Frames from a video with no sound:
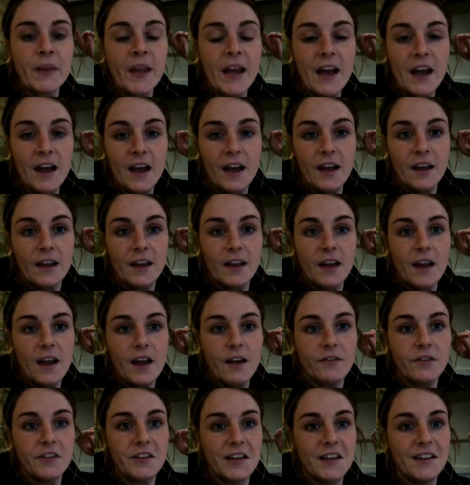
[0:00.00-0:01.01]
I
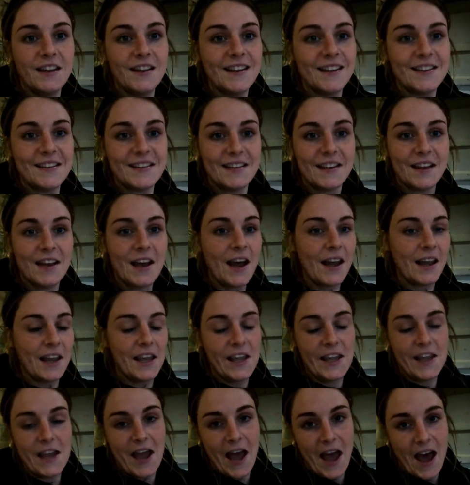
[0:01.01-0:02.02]
have seen this
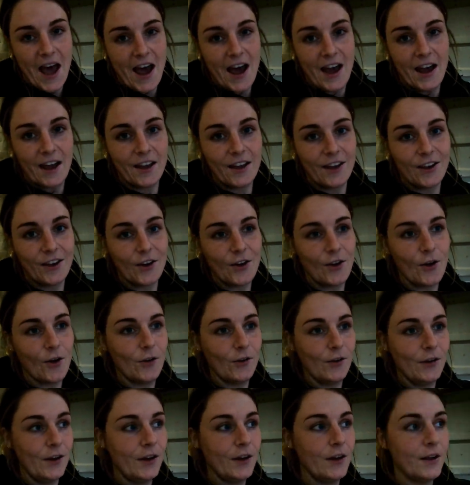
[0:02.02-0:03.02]
IKEA hack
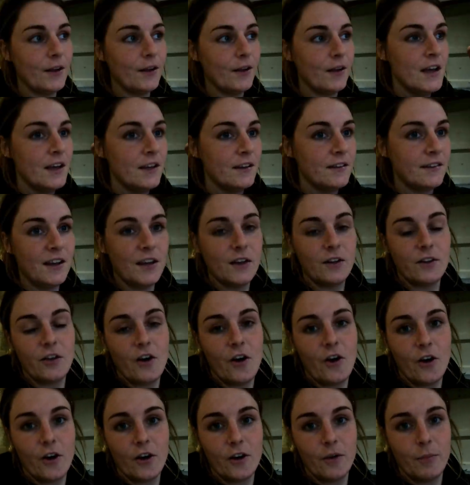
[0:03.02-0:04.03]
on
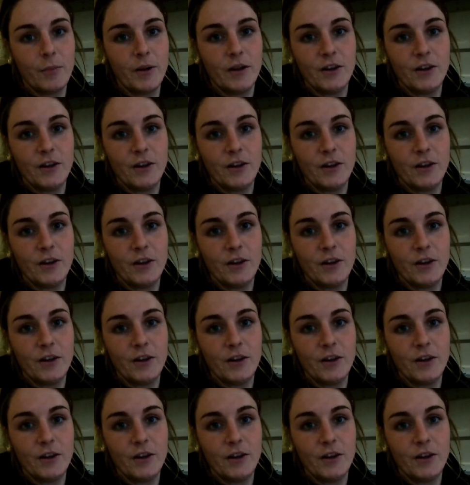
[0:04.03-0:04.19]
TikTok,